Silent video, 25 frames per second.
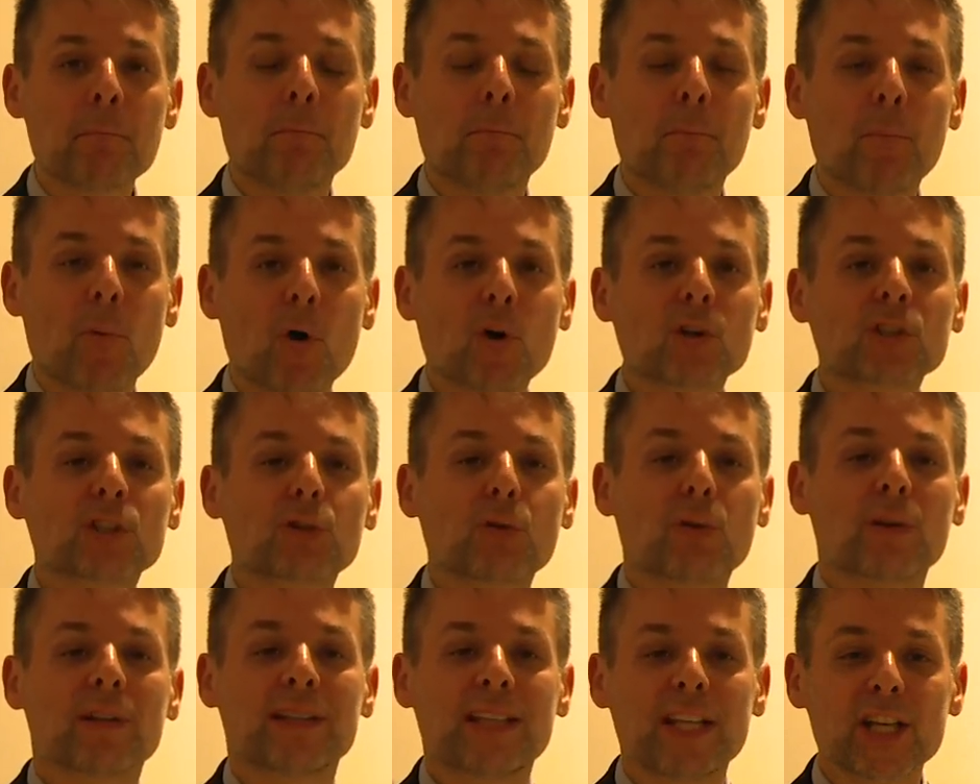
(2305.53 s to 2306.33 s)
more
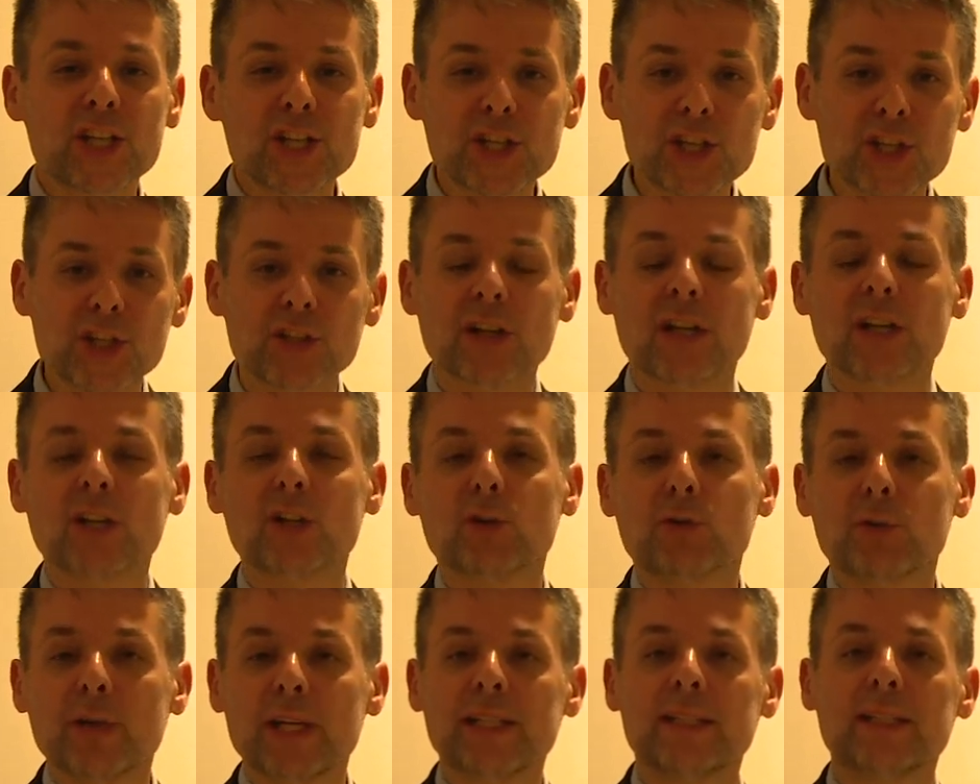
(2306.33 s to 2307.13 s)

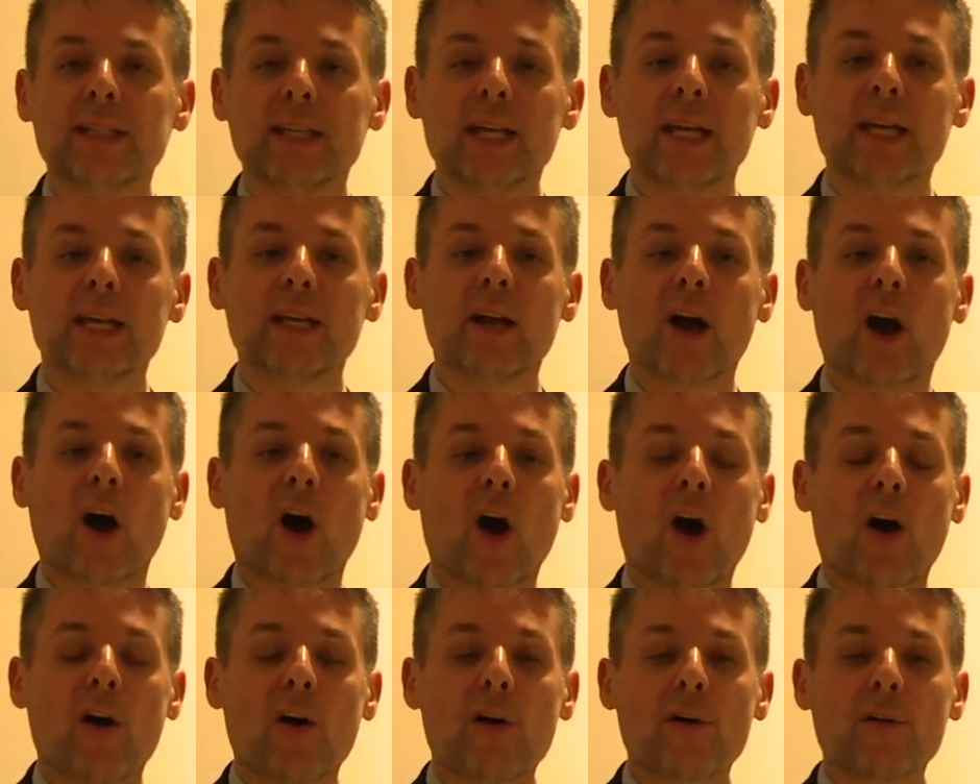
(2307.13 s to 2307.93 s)
traditional reading
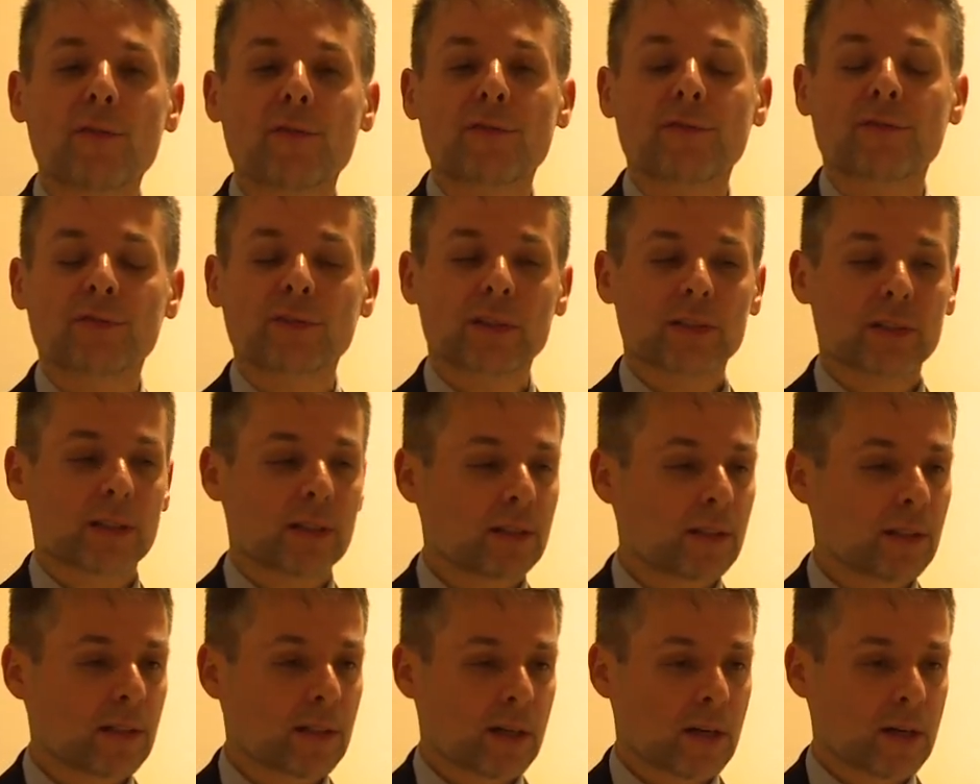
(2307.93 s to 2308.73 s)
of
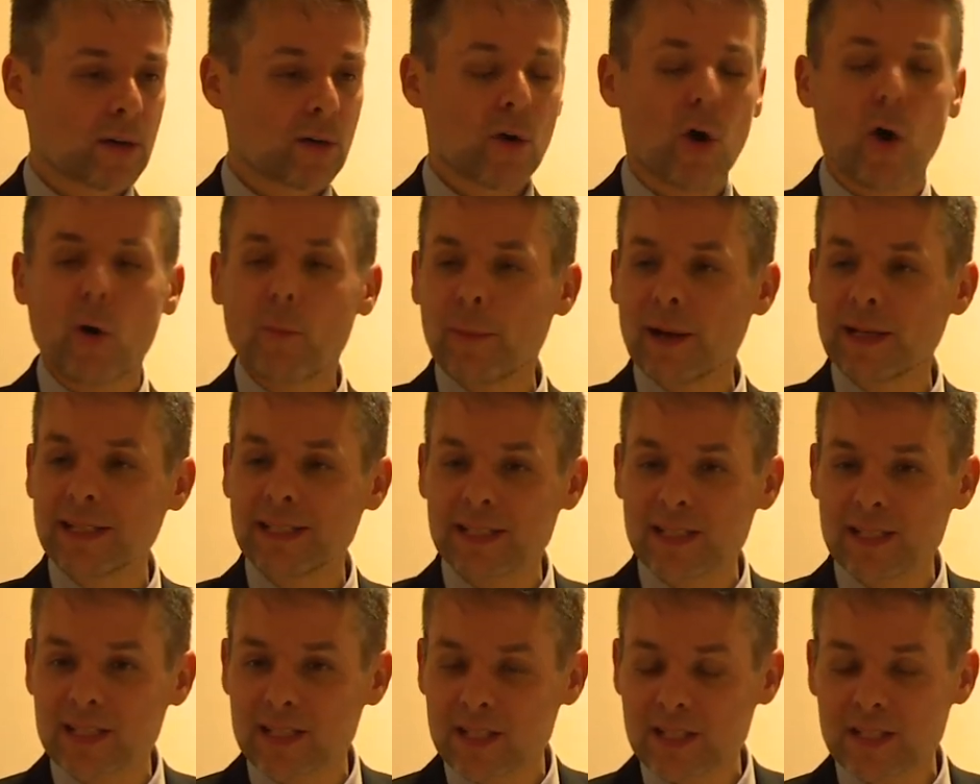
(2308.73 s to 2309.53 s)
uh,
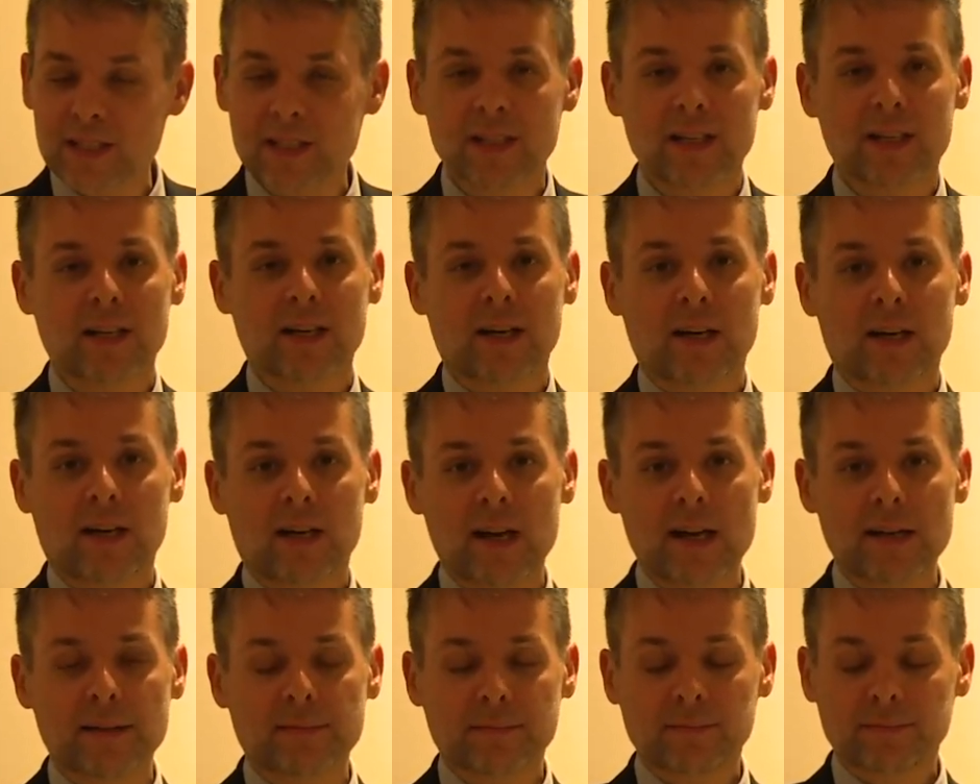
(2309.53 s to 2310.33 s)
Romans, uh,